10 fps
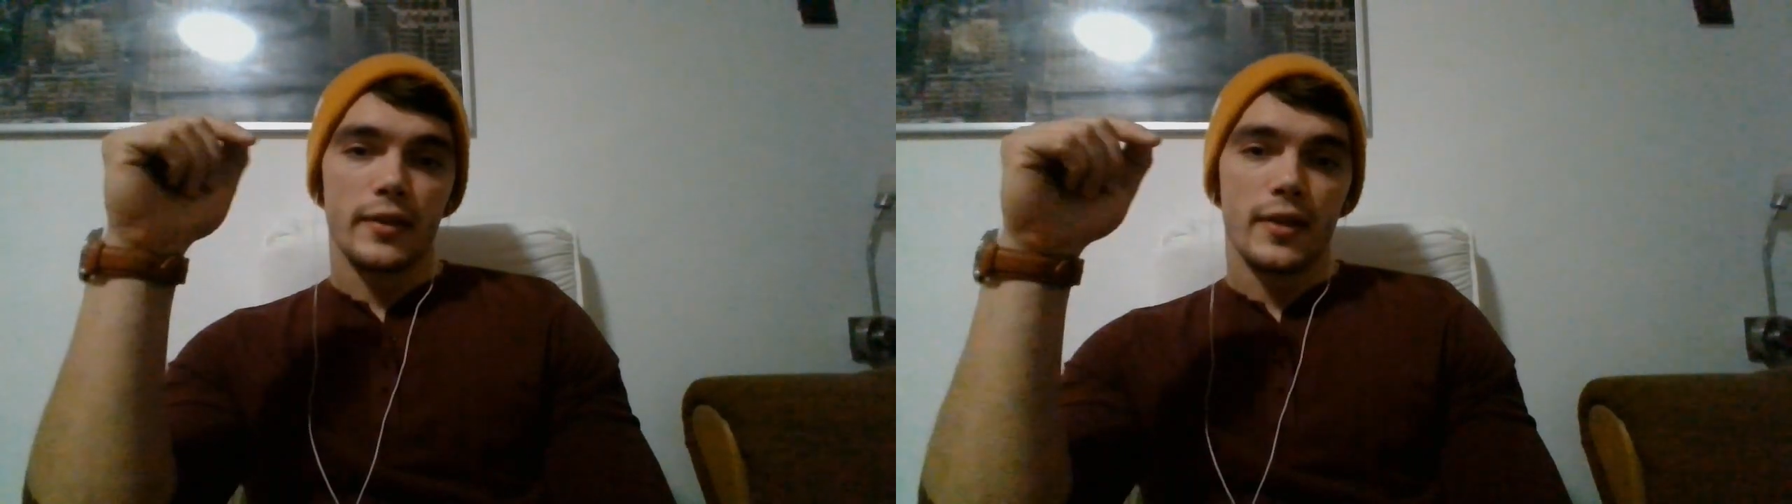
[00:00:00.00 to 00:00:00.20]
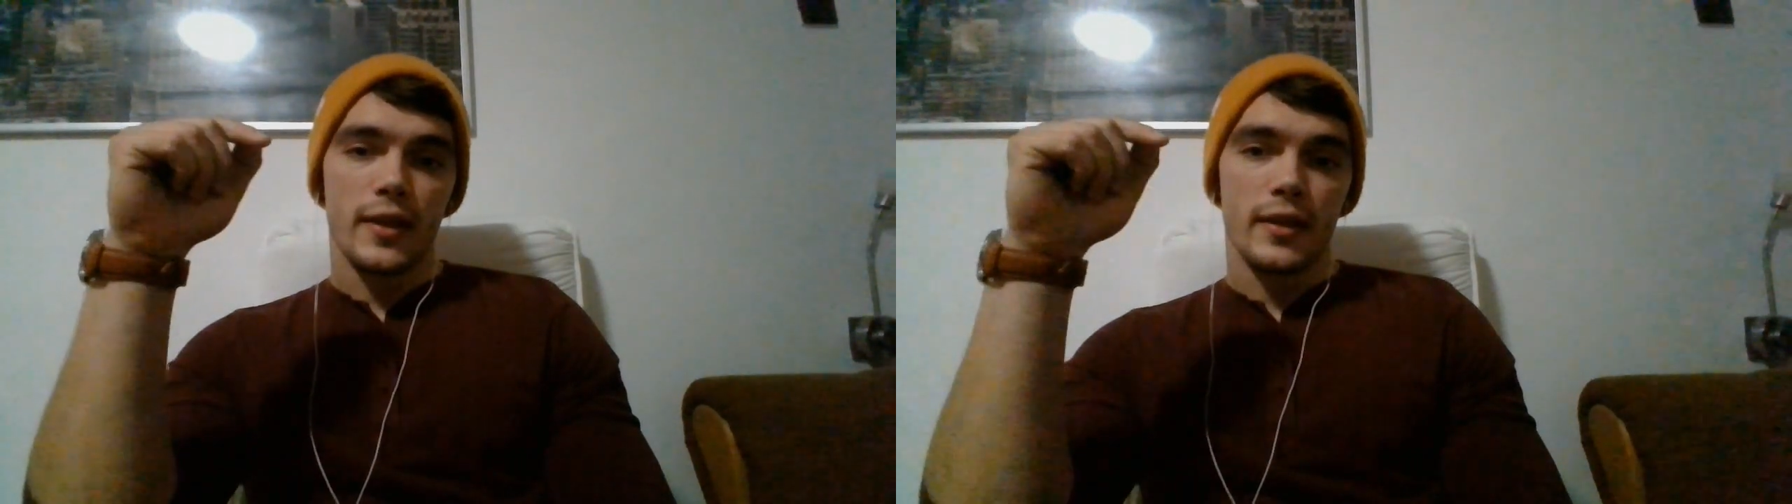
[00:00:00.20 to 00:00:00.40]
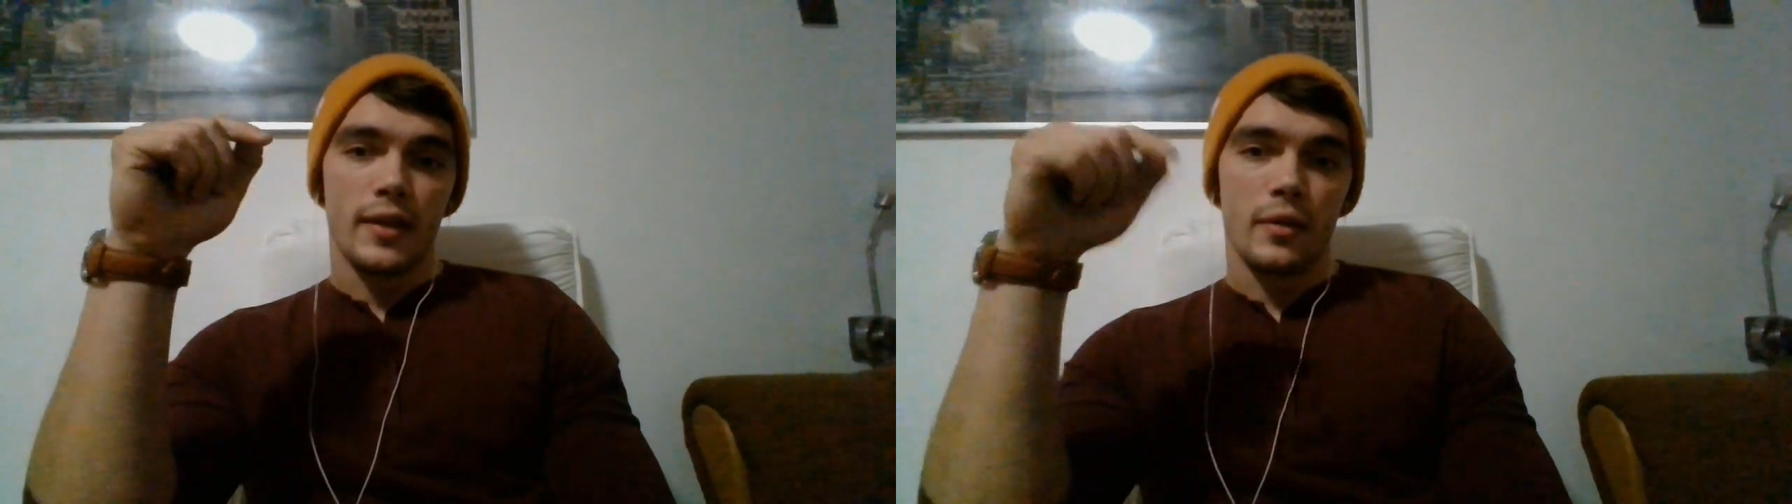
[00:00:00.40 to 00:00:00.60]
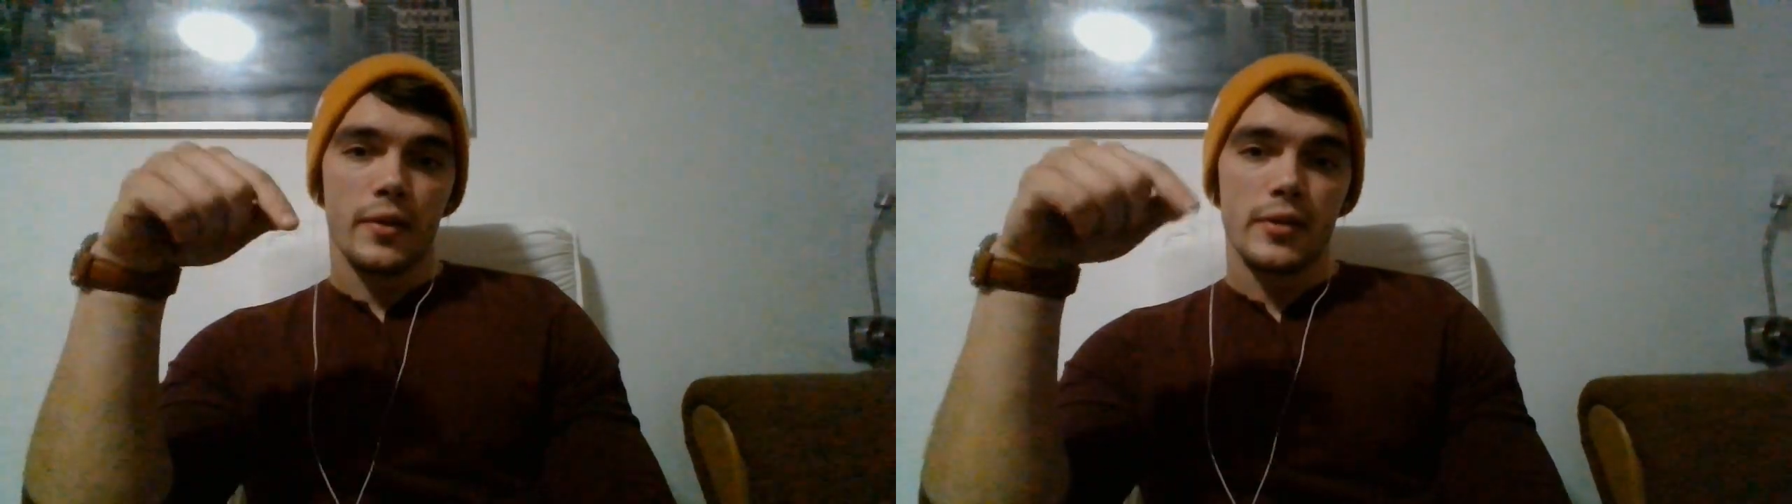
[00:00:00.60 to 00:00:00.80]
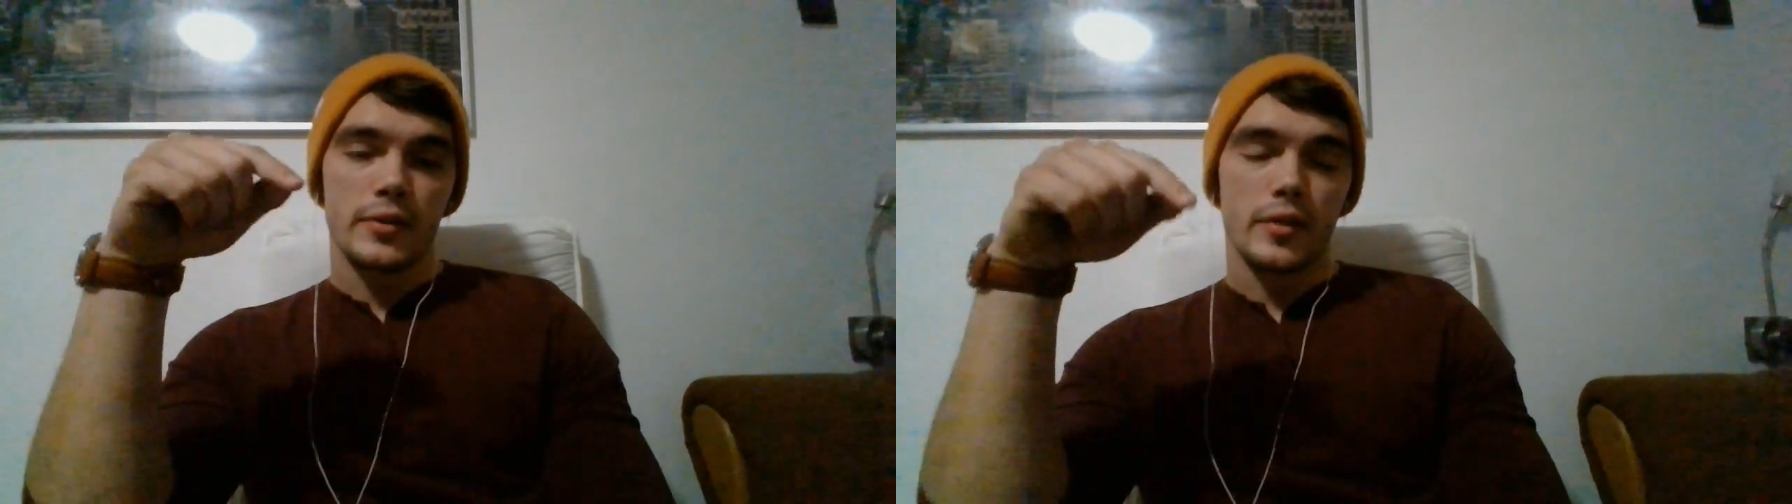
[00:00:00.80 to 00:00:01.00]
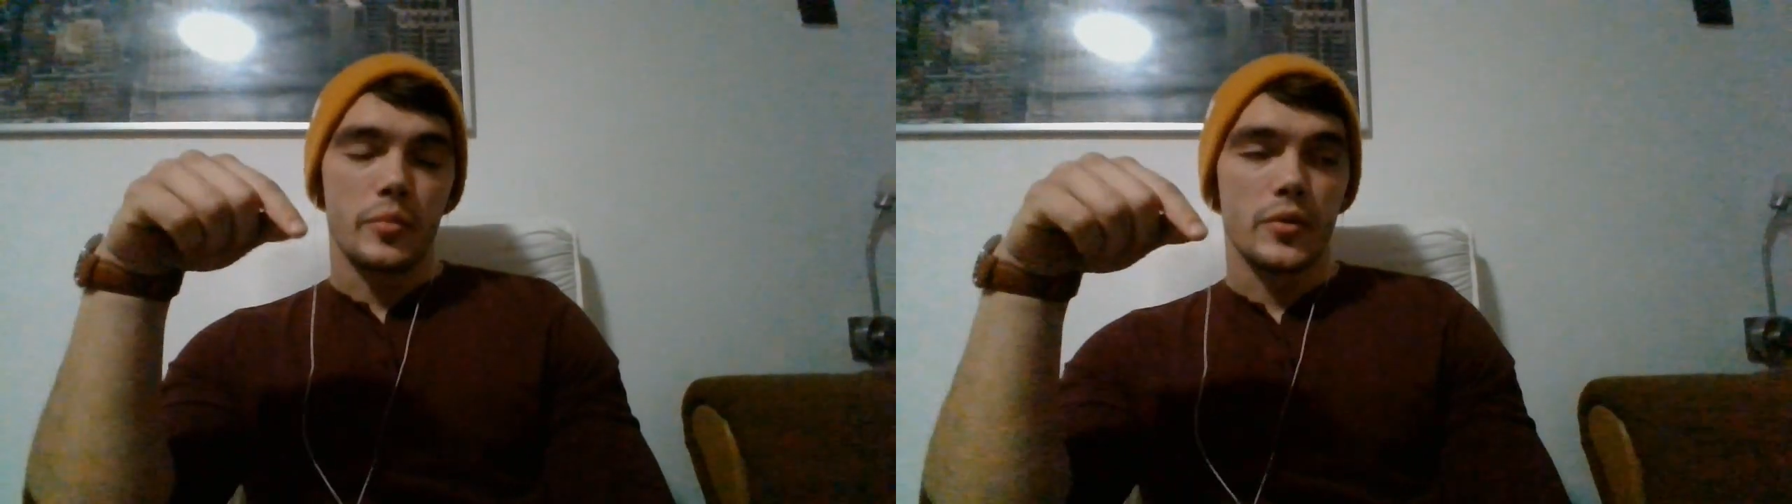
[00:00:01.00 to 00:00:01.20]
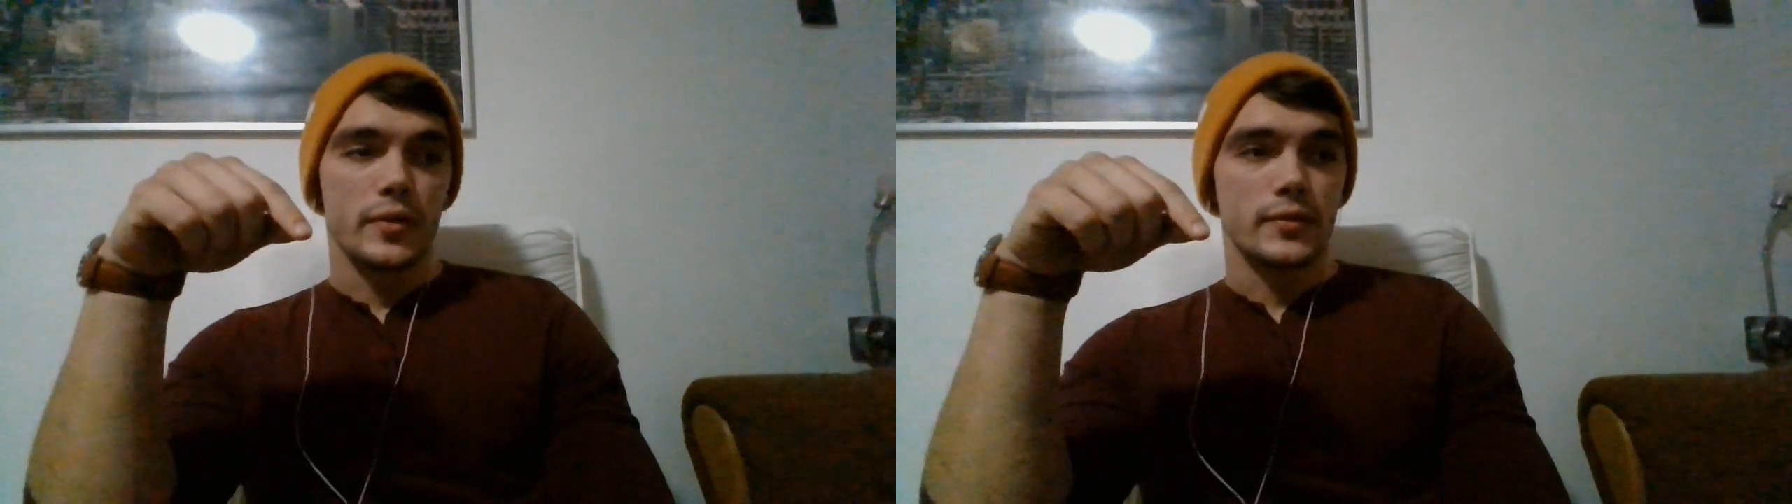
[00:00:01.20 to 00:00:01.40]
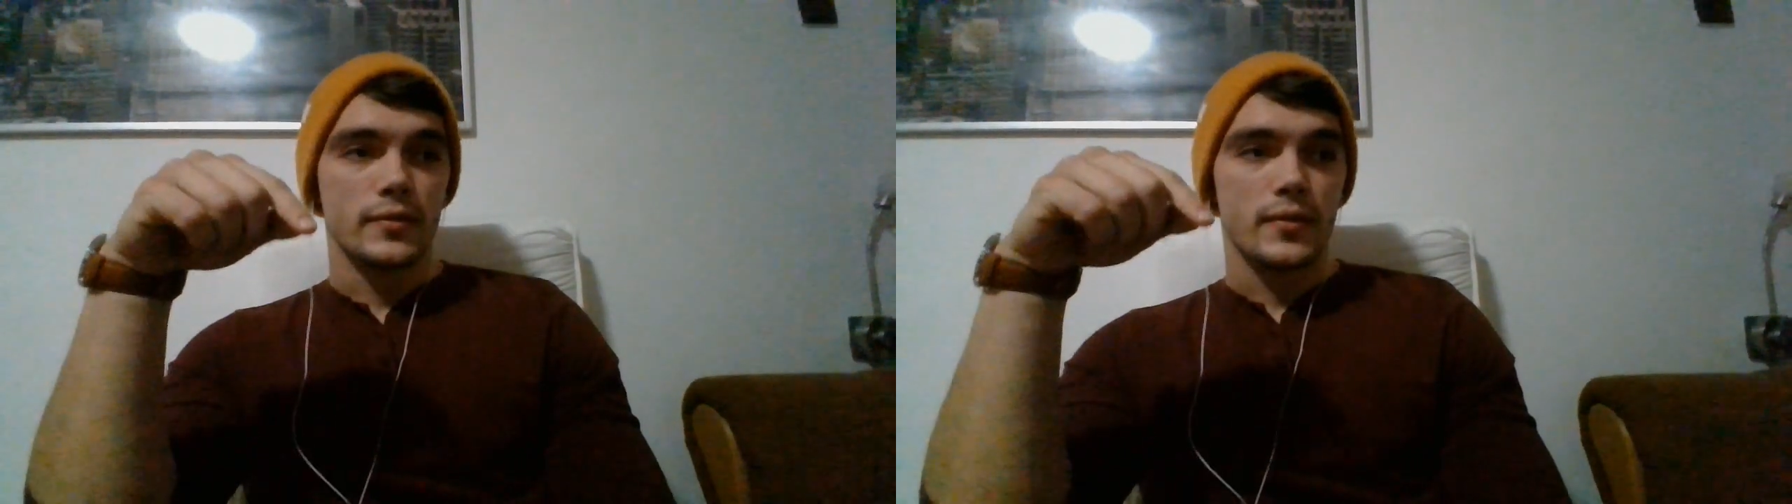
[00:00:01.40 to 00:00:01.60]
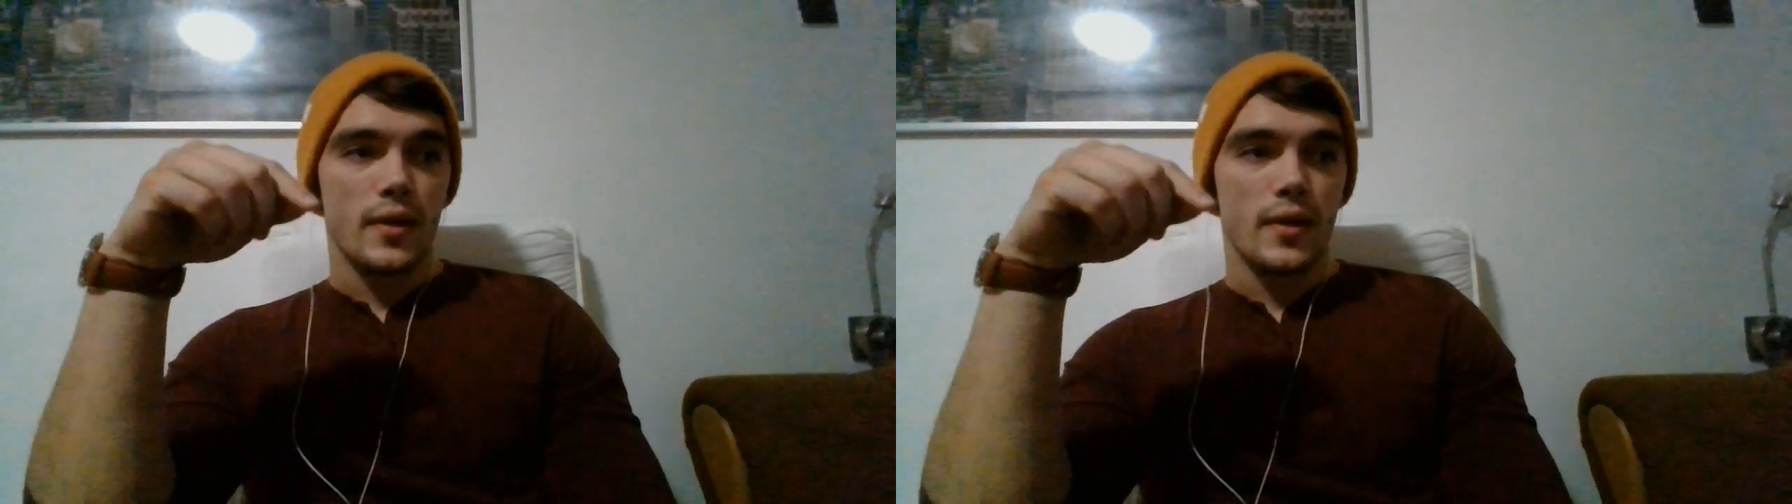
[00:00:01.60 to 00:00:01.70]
to that down in the description.